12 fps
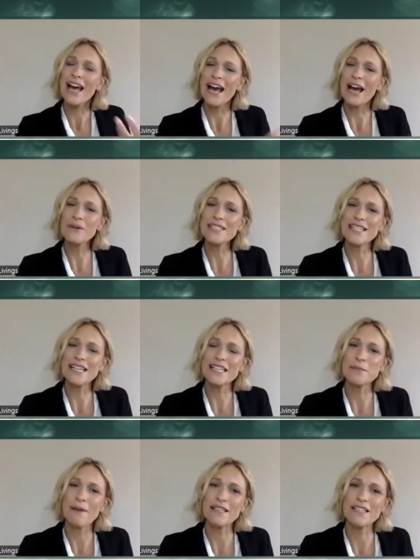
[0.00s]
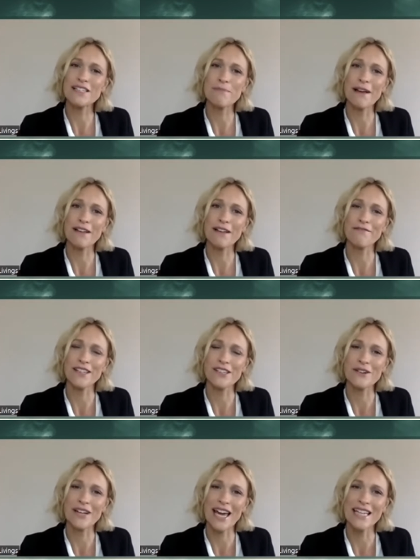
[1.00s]
how is it expected to benefit
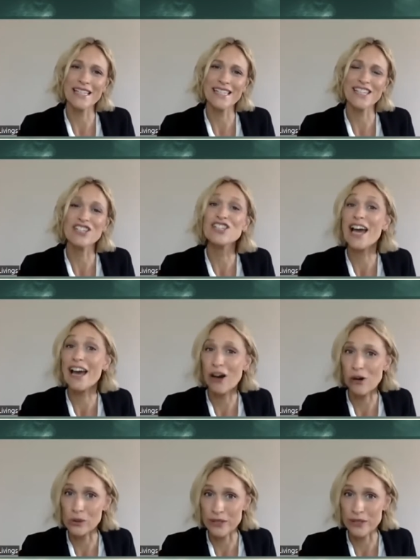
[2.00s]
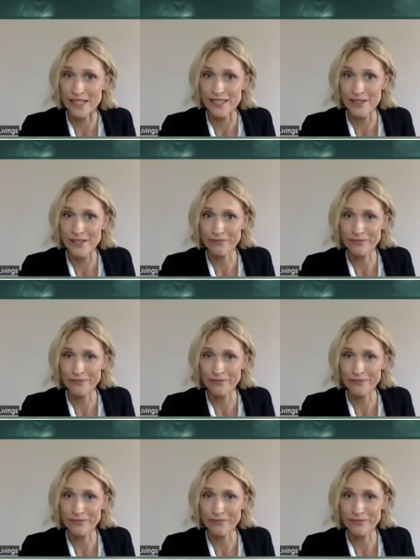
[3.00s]
Arcadis's shareholders?